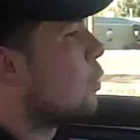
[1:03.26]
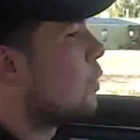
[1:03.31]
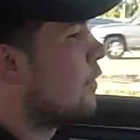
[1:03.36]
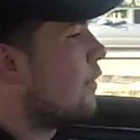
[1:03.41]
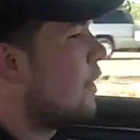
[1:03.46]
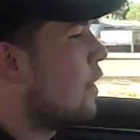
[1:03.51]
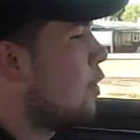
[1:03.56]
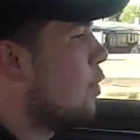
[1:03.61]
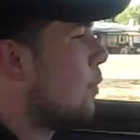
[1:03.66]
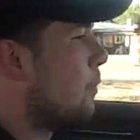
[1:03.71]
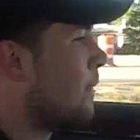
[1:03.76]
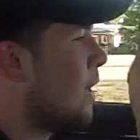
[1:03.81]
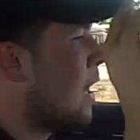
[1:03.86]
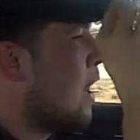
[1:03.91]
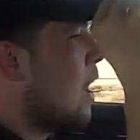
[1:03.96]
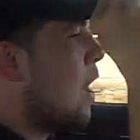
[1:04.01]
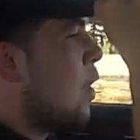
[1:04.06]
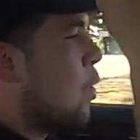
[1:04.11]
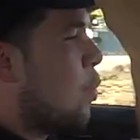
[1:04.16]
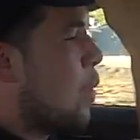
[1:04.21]
review?
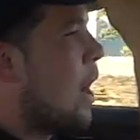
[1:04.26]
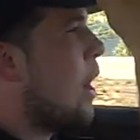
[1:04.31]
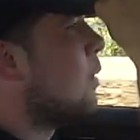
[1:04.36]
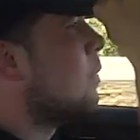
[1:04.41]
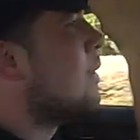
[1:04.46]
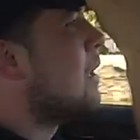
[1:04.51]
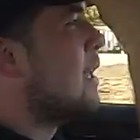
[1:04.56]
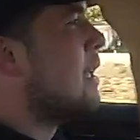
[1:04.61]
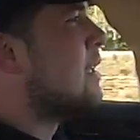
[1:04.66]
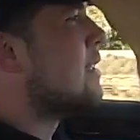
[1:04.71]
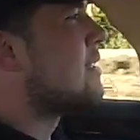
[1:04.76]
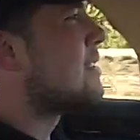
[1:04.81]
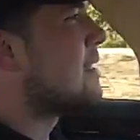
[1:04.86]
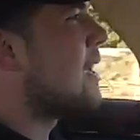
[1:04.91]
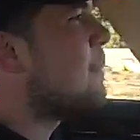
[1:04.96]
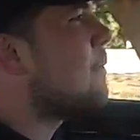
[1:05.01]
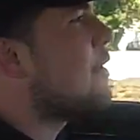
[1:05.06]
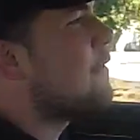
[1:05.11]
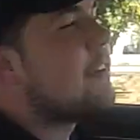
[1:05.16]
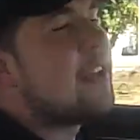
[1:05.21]
Well,
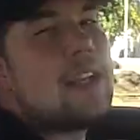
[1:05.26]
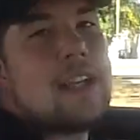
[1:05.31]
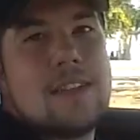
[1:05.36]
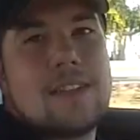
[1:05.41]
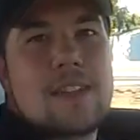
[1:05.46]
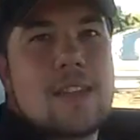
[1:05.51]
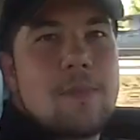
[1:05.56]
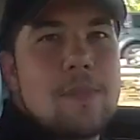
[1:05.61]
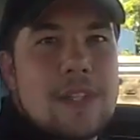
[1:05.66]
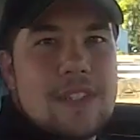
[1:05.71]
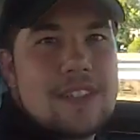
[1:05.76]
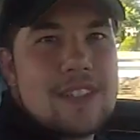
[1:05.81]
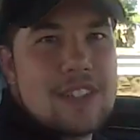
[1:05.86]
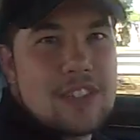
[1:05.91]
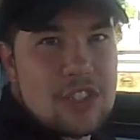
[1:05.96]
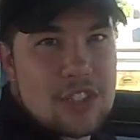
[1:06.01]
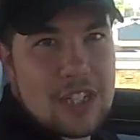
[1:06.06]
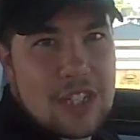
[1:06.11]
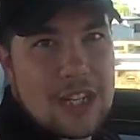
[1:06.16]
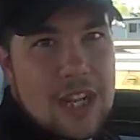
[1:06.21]
some of it is the
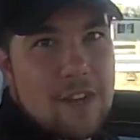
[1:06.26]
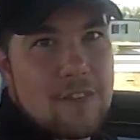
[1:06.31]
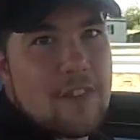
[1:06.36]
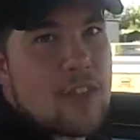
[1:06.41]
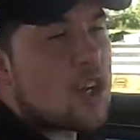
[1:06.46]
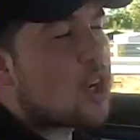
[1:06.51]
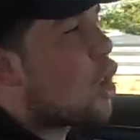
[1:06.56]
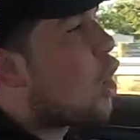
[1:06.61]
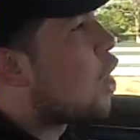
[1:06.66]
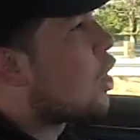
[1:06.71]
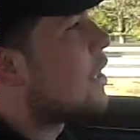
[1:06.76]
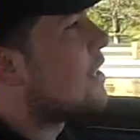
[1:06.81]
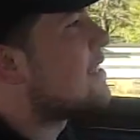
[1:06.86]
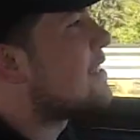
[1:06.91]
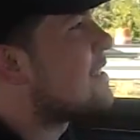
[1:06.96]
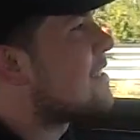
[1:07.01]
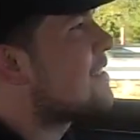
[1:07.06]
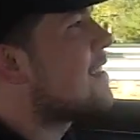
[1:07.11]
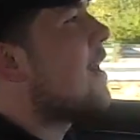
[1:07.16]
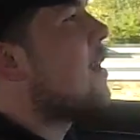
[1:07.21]
positioning of the car
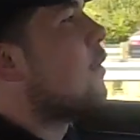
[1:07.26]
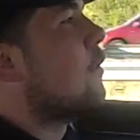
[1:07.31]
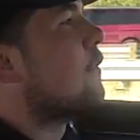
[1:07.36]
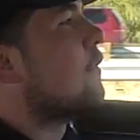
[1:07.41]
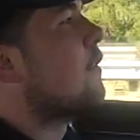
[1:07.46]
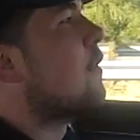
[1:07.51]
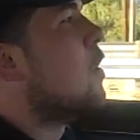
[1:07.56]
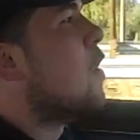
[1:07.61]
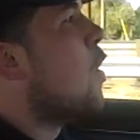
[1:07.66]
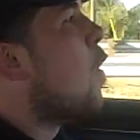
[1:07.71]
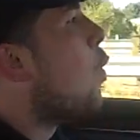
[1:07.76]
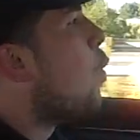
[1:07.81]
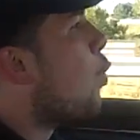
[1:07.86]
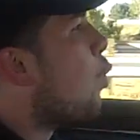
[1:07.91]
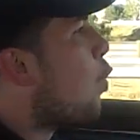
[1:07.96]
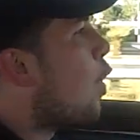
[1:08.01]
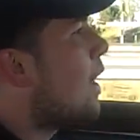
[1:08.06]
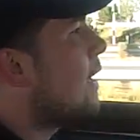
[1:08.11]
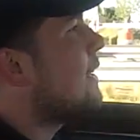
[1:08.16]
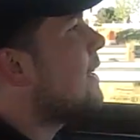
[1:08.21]
itself.
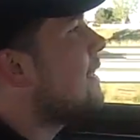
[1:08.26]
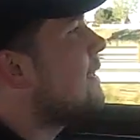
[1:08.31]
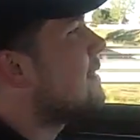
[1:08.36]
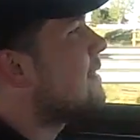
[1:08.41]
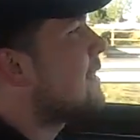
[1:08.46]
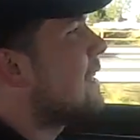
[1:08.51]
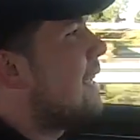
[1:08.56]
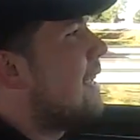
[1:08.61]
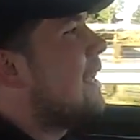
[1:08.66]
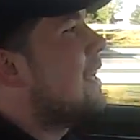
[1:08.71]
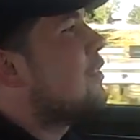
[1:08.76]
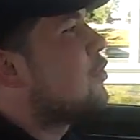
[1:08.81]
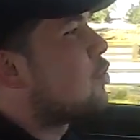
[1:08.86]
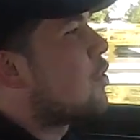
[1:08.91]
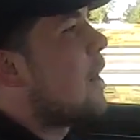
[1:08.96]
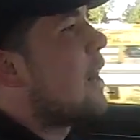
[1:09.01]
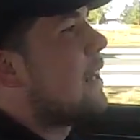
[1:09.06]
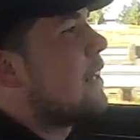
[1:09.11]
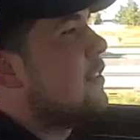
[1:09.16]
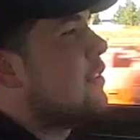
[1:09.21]
What is Kia
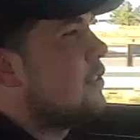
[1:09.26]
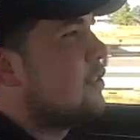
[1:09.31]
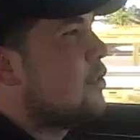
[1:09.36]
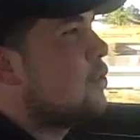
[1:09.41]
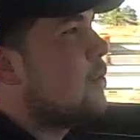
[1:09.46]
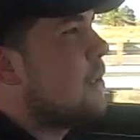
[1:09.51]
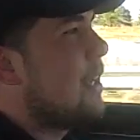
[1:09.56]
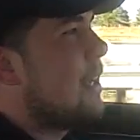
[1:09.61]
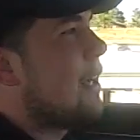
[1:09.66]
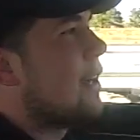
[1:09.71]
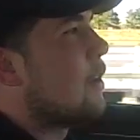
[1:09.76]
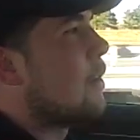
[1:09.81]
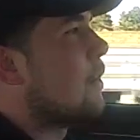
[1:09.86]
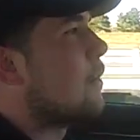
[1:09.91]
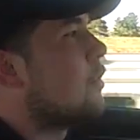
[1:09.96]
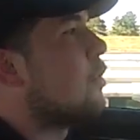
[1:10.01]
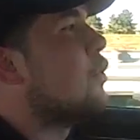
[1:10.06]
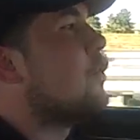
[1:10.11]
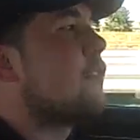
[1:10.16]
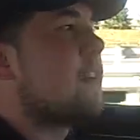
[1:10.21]
trying to do here?
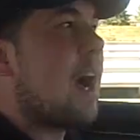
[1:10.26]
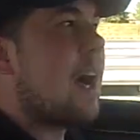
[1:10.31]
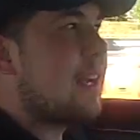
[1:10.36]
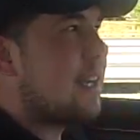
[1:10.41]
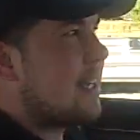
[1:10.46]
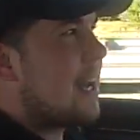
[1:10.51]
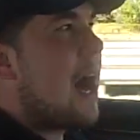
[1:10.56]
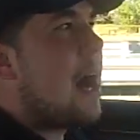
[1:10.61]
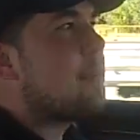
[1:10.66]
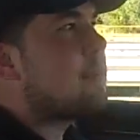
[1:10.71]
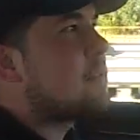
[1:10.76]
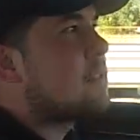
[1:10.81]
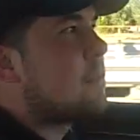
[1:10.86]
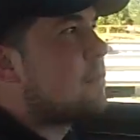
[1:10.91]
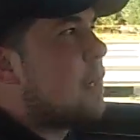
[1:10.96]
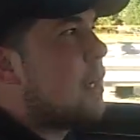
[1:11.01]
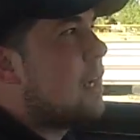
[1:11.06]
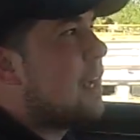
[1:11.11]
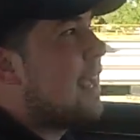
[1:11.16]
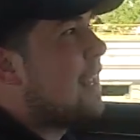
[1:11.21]
You've got an
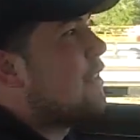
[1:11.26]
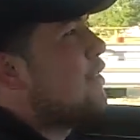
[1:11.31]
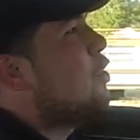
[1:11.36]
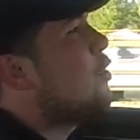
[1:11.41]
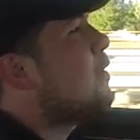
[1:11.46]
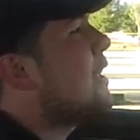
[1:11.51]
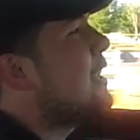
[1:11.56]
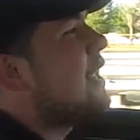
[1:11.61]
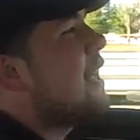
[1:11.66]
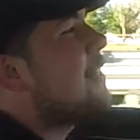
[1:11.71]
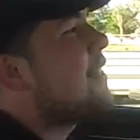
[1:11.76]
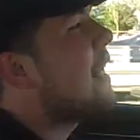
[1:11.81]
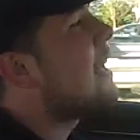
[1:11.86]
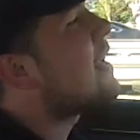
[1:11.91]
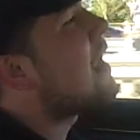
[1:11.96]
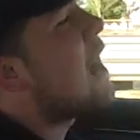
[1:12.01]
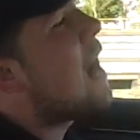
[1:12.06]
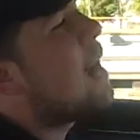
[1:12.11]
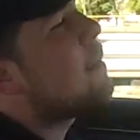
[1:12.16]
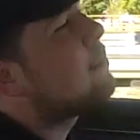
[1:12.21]
Optima, and you can get
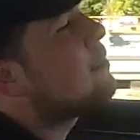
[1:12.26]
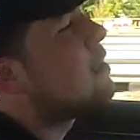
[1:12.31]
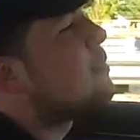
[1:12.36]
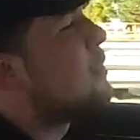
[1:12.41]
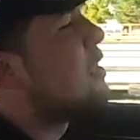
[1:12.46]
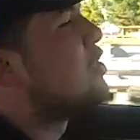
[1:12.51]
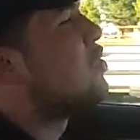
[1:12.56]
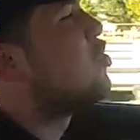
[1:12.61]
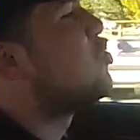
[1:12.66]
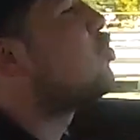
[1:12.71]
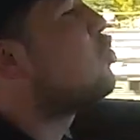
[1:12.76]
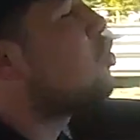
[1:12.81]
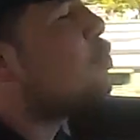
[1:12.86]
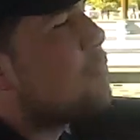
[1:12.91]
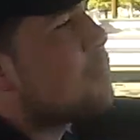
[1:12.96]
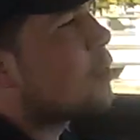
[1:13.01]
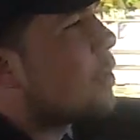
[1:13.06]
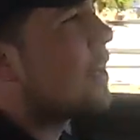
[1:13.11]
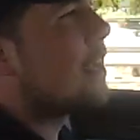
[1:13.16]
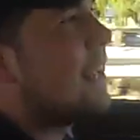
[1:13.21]
that Optima
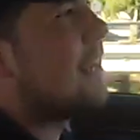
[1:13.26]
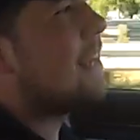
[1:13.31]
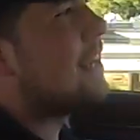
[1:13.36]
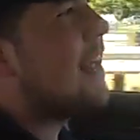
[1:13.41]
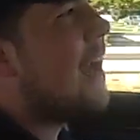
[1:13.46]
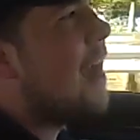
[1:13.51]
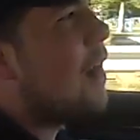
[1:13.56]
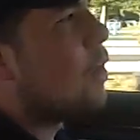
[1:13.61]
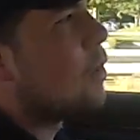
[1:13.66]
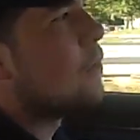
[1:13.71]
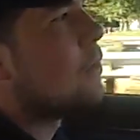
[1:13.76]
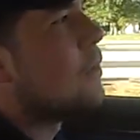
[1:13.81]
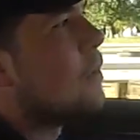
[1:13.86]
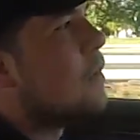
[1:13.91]
super kitted out.